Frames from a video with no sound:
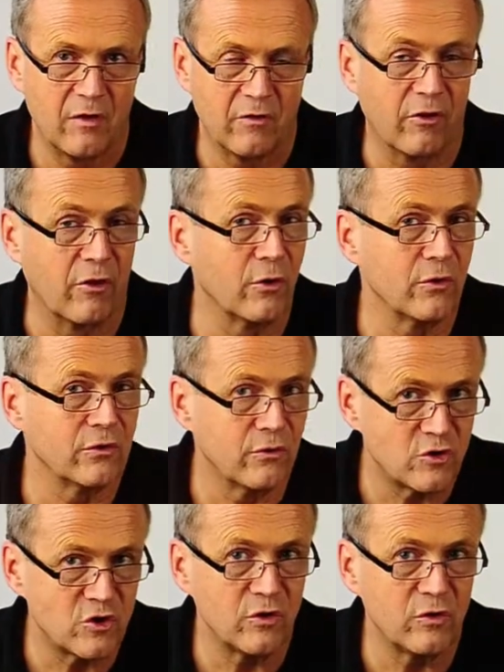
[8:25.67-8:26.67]
For those who
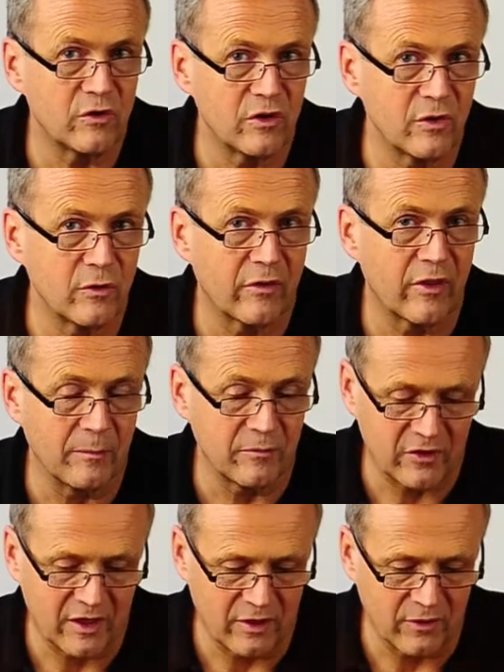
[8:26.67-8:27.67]
choose to do it
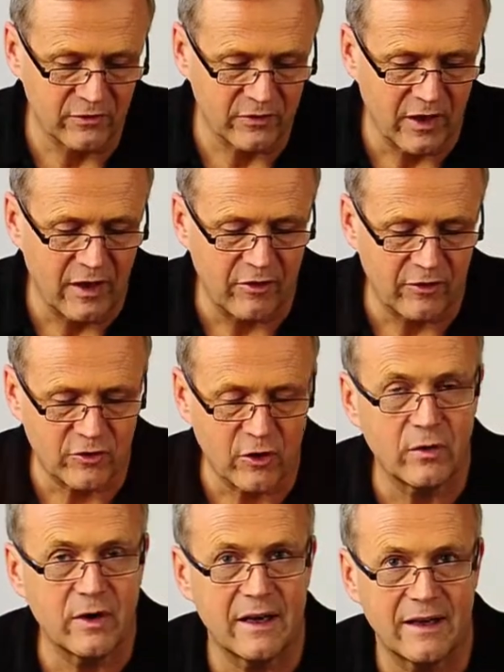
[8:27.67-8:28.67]
themselves, the
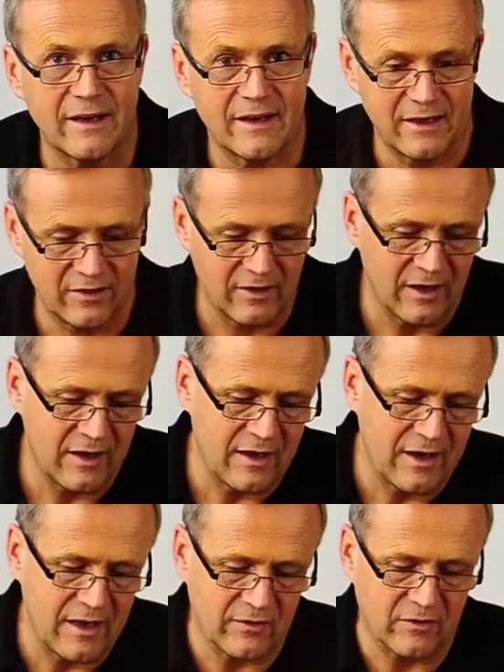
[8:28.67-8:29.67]
Towdaddy kit
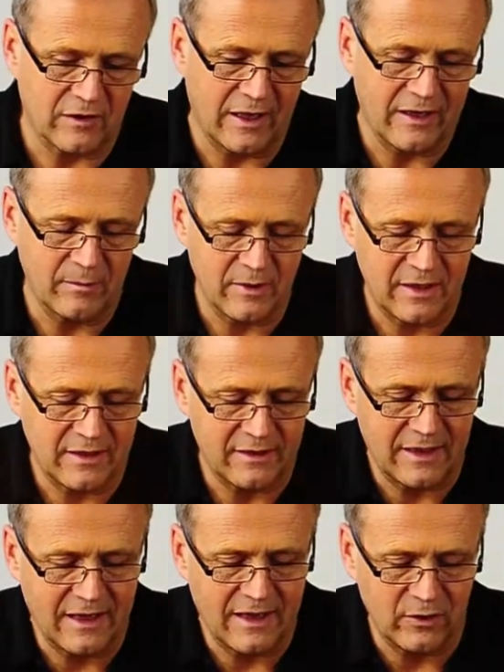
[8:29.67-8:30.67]
has light-emitting
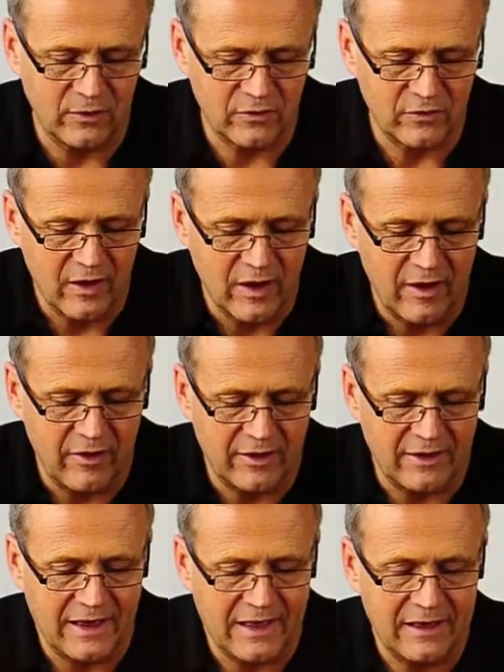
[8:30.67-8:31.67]
diodes
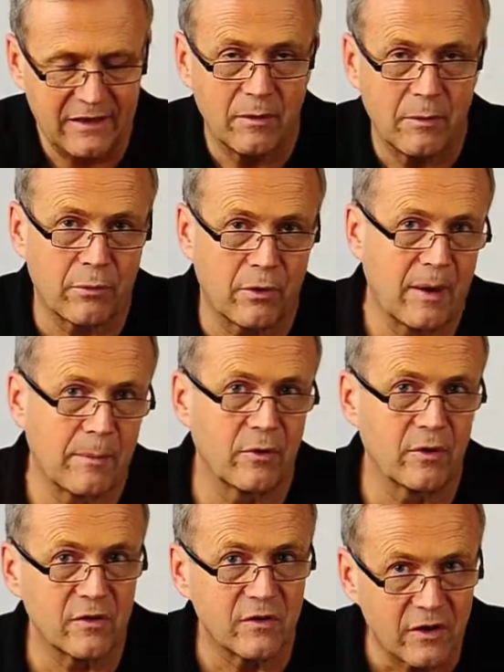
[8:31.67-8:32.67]
that aid
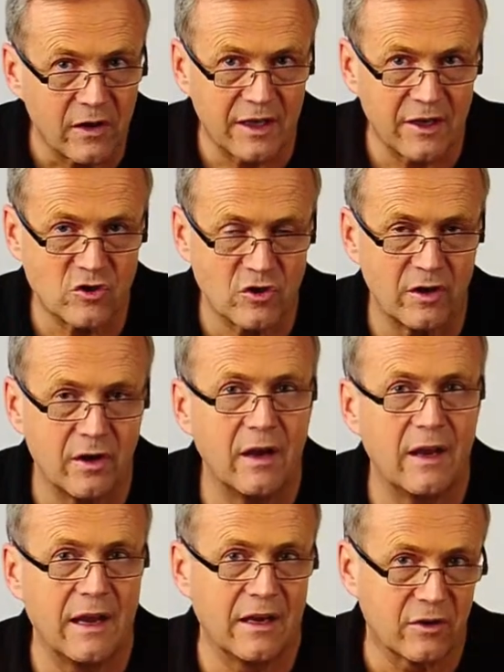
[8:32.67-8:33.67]
proper installation
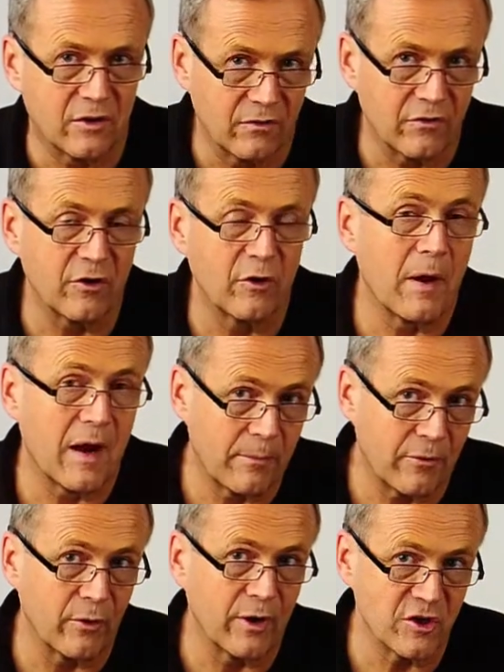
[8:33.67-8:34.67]
and confirm
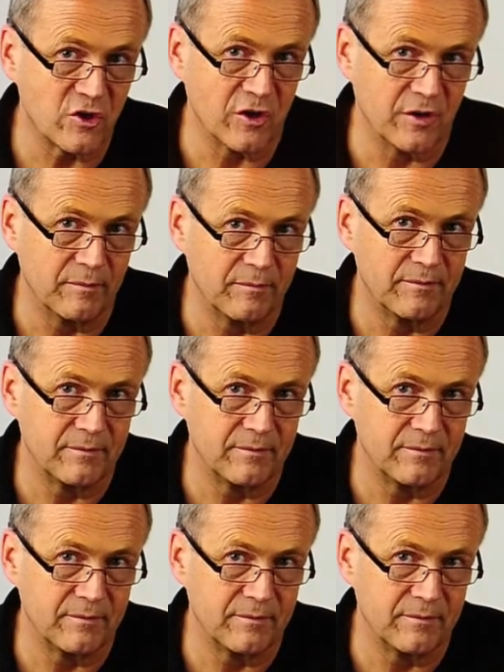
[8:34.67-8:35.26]
operation.